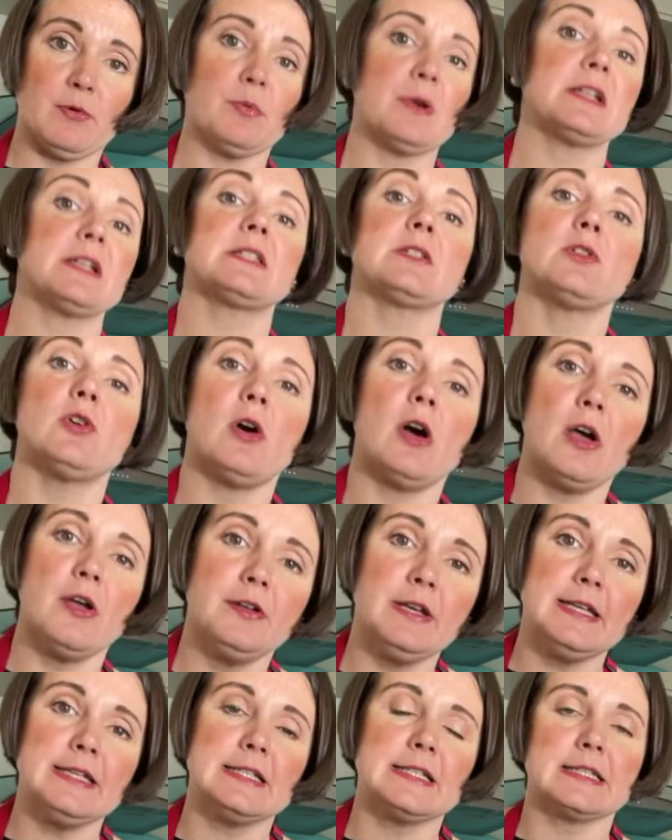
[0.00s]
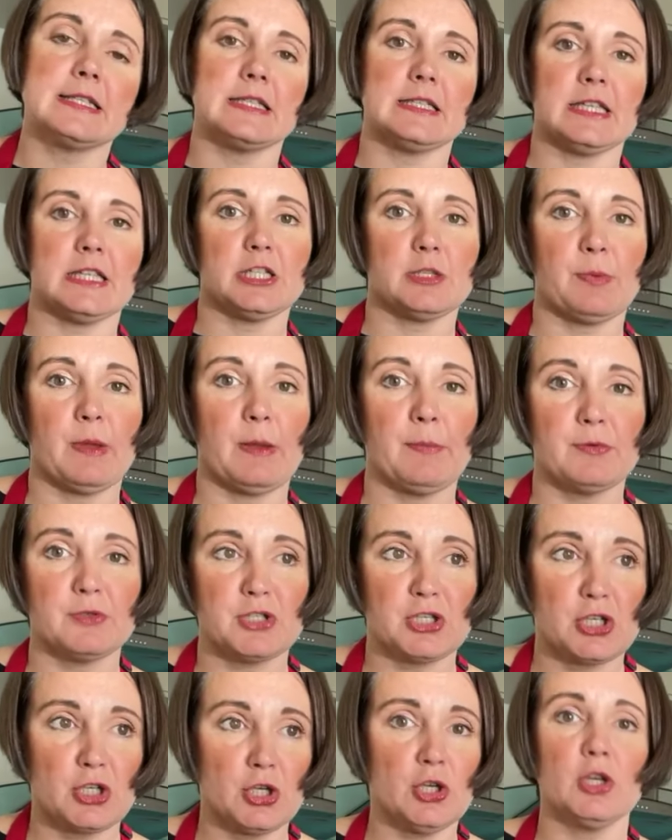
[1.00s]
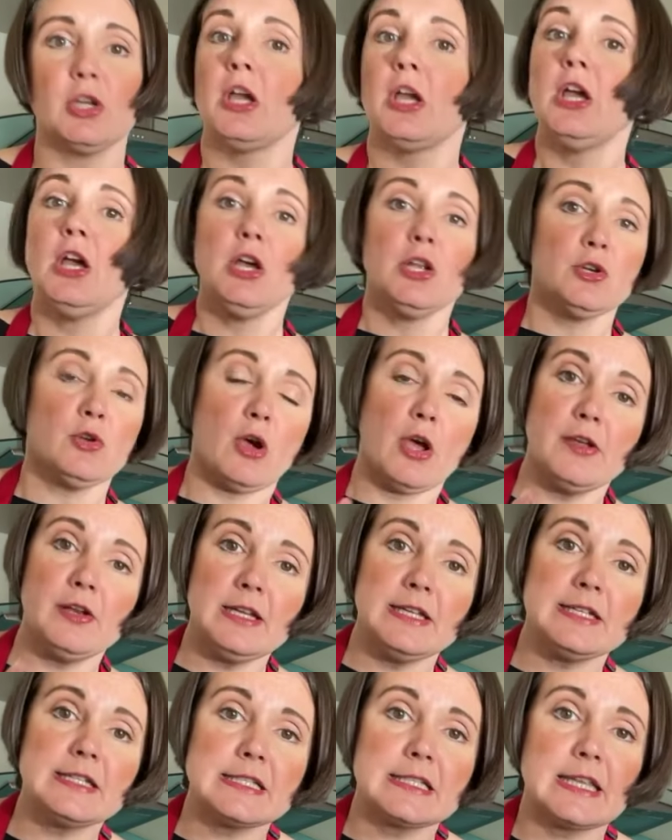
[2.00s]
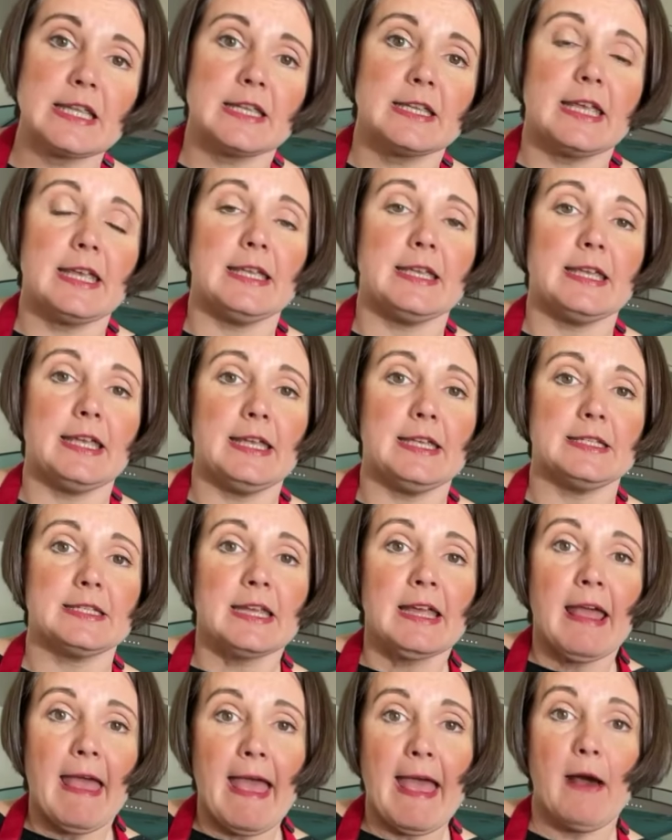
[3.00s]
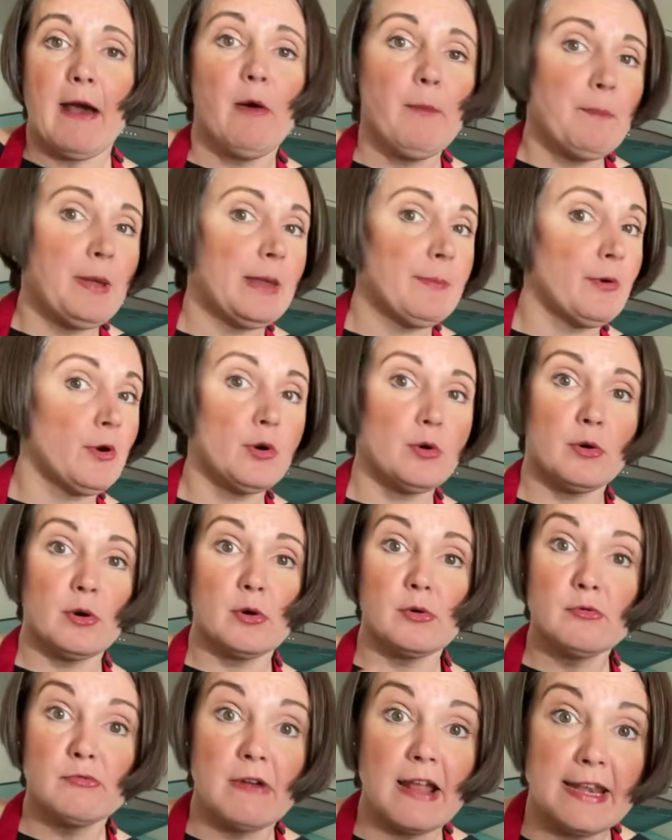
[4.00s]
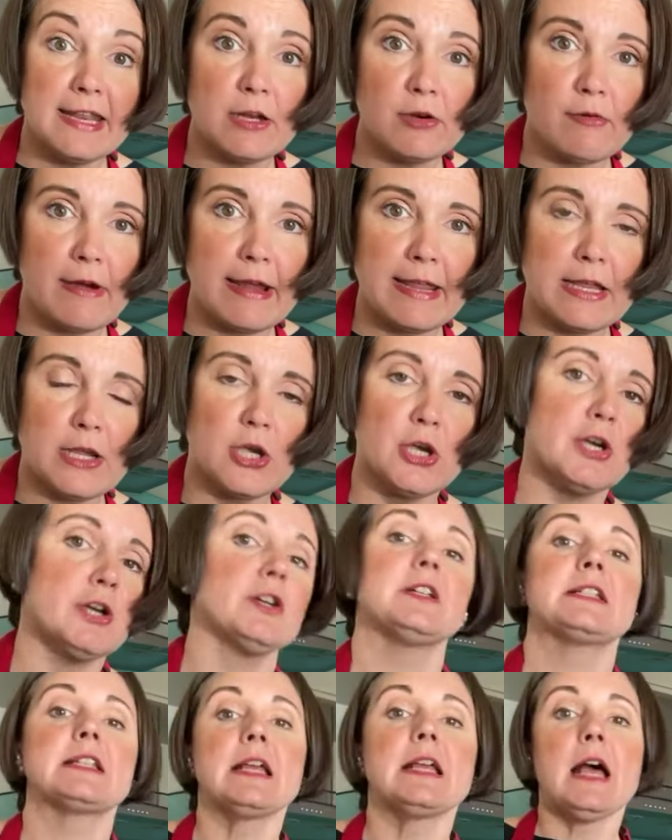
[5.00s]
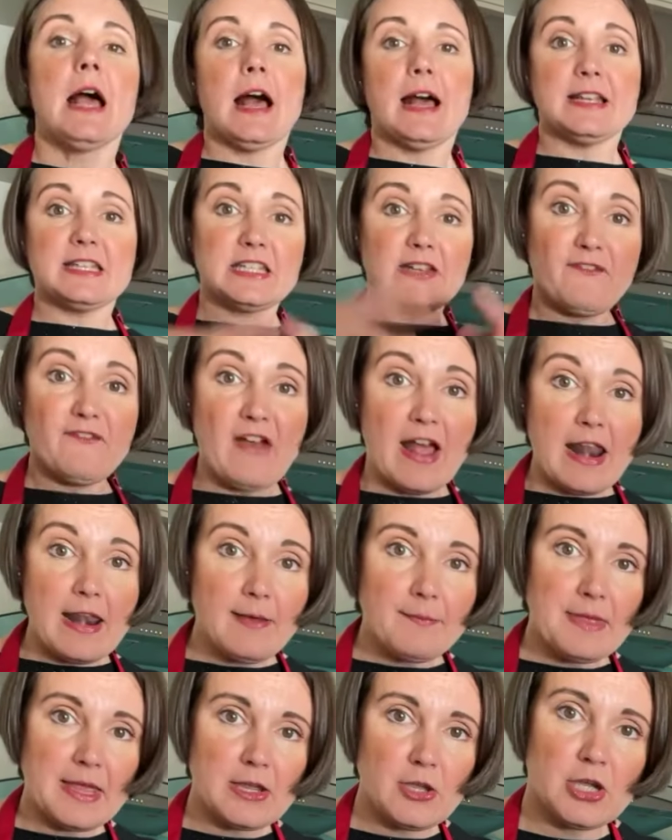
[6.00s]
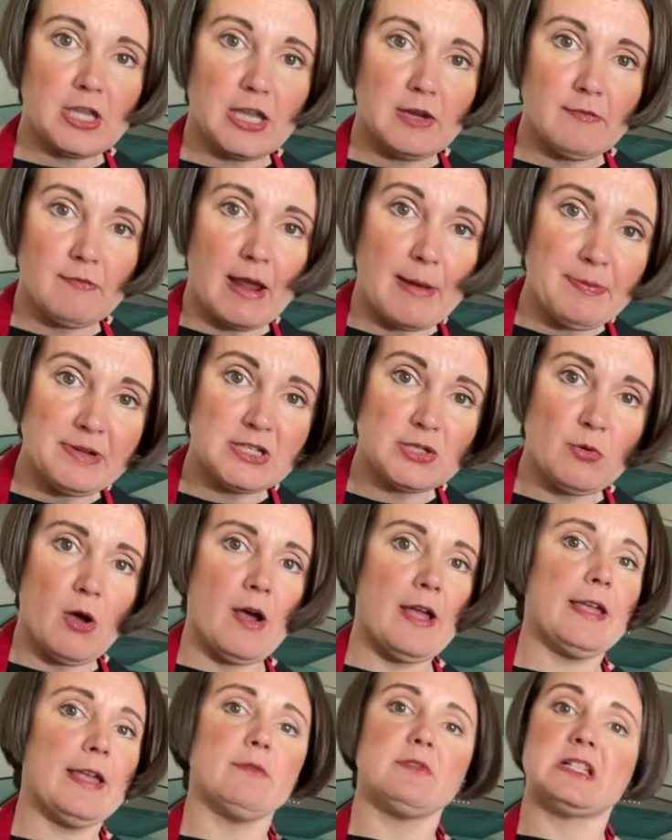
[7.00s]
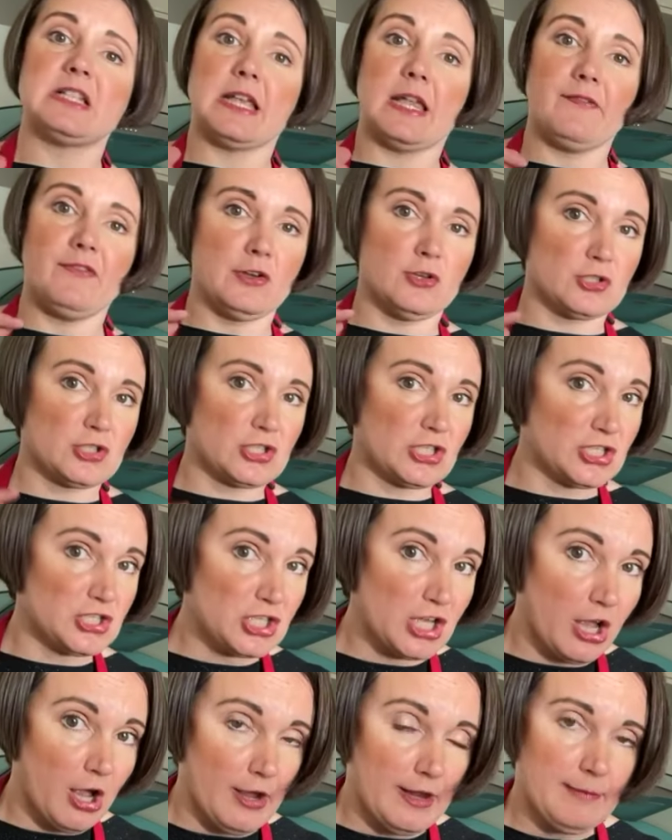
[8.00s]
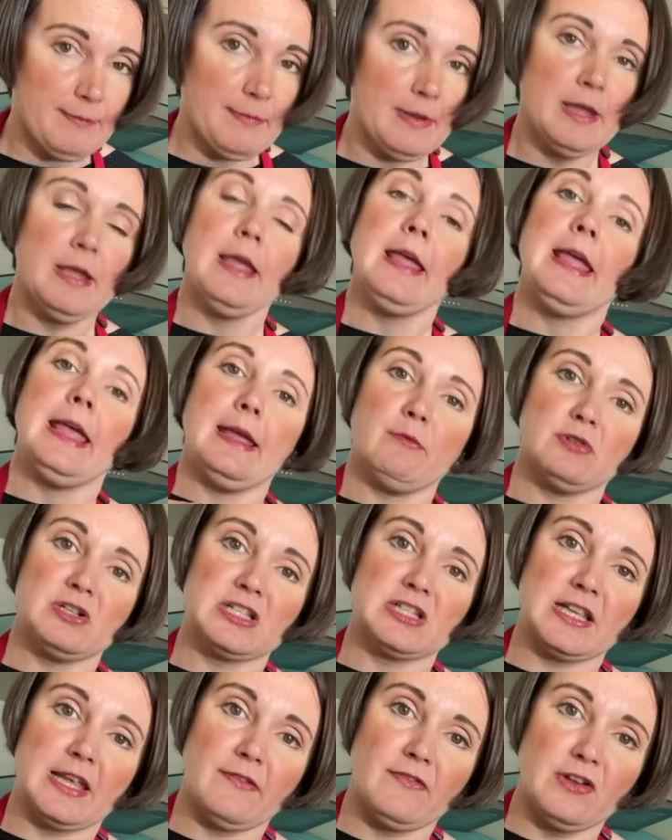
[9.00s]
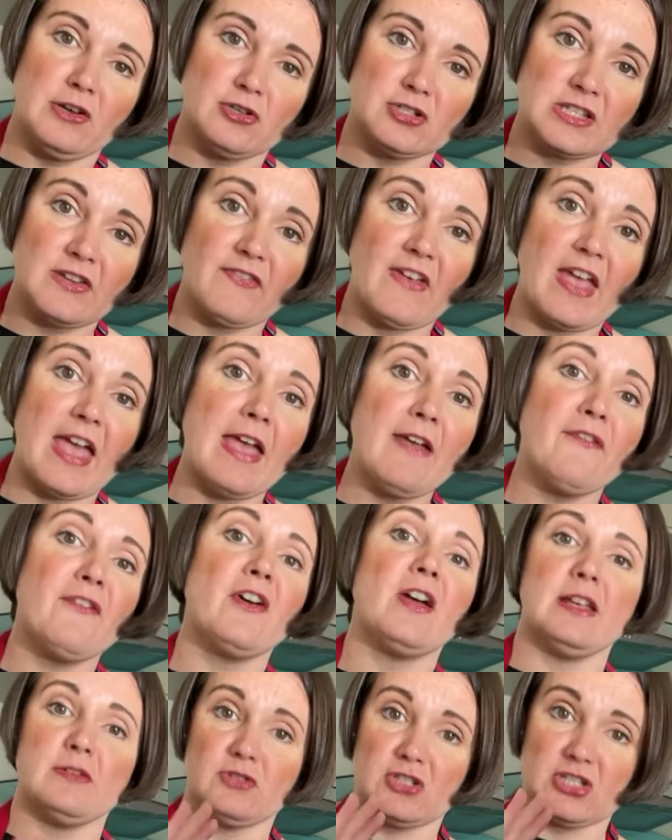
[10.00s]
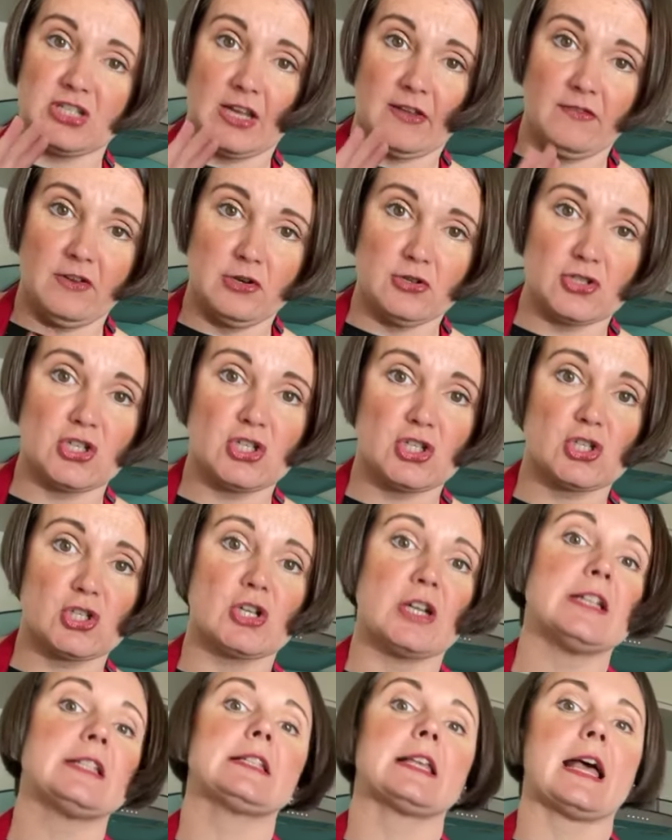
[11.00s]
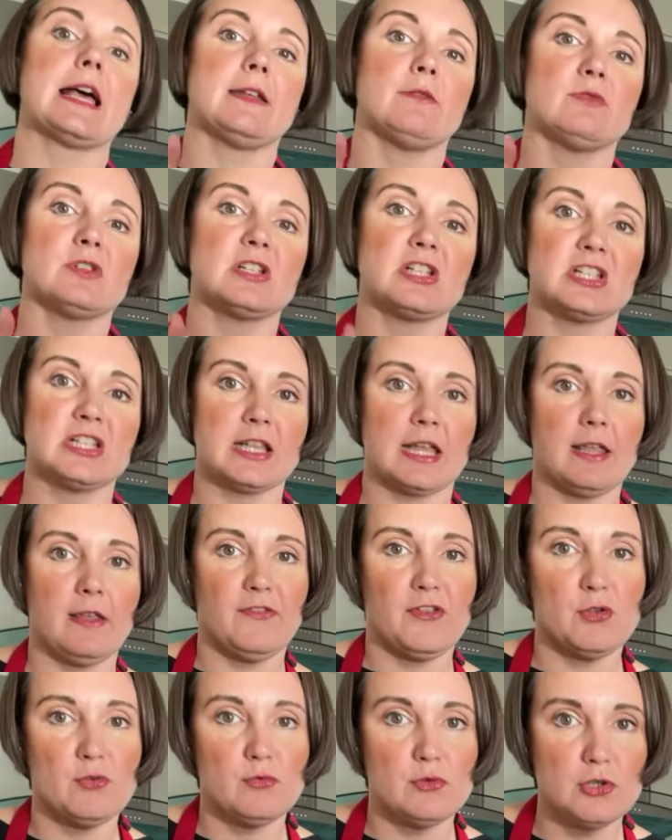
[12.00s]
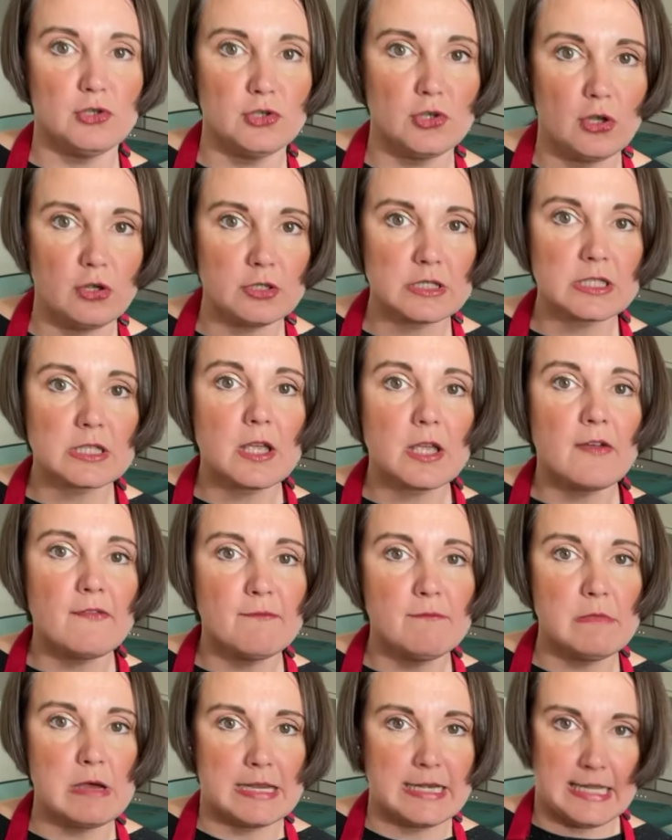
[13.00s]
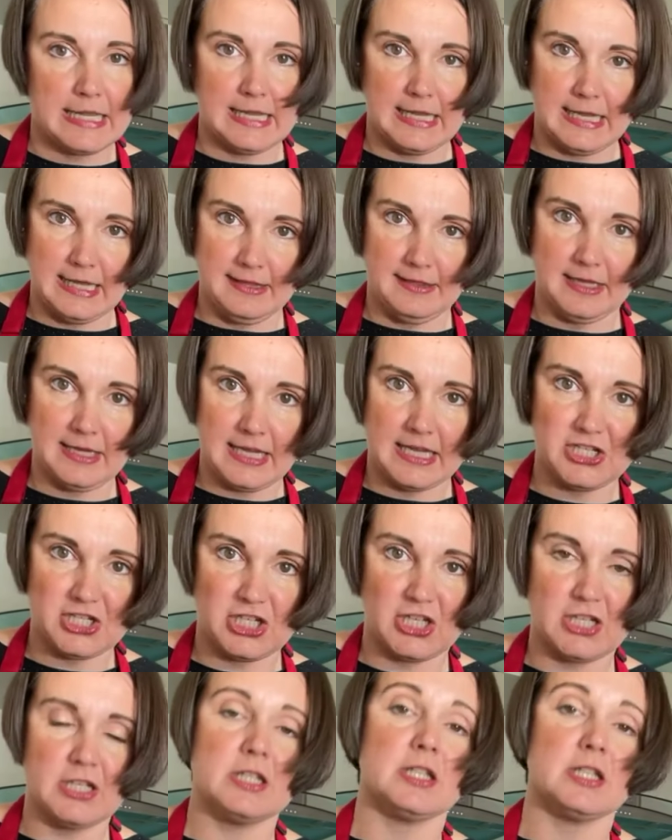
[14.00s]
Because not only does it teach people to cook, not only does it help people who are already great cooks develop their cooking repertoire, it will save you lots of time, it will save you lots of effort, it will save you lots of stress, and it will save you lots of money in the kitchen.